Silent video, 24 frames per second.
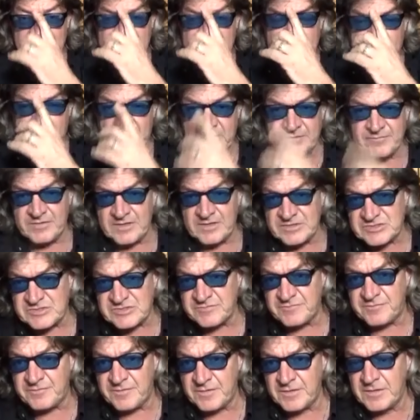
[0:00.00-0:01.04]
the privilege of
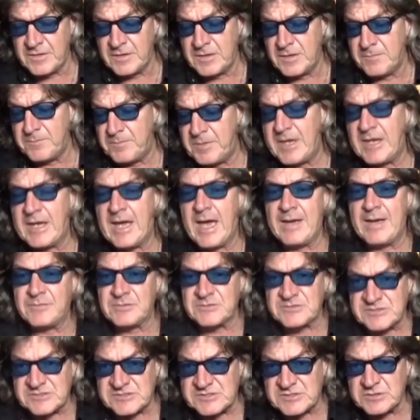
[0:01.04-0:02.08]
being able
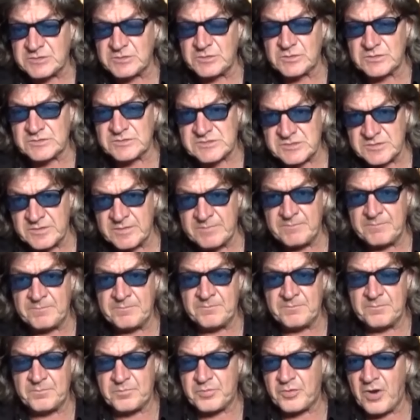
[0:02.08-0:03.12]
to talk to
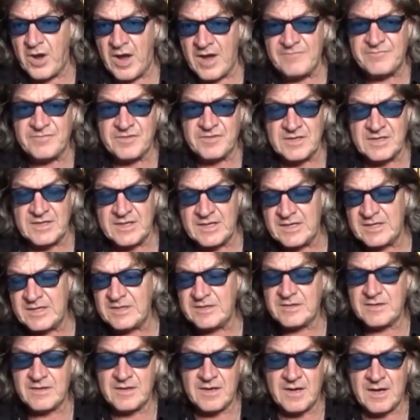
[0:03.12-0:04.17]
him
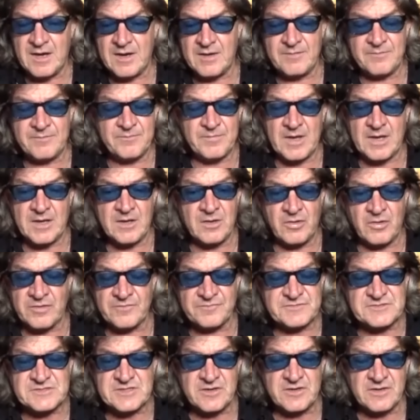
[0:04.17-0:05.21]
privately uh, a lot
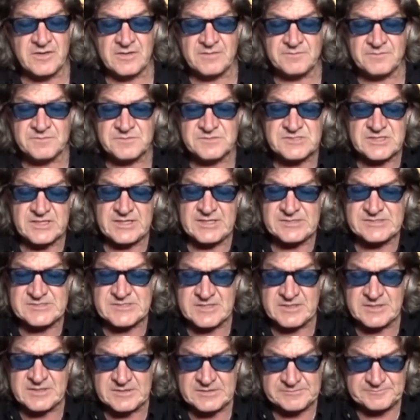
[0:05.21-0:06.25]
of times, is
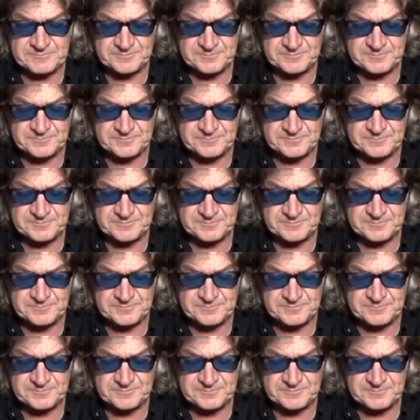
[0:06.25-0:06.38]
that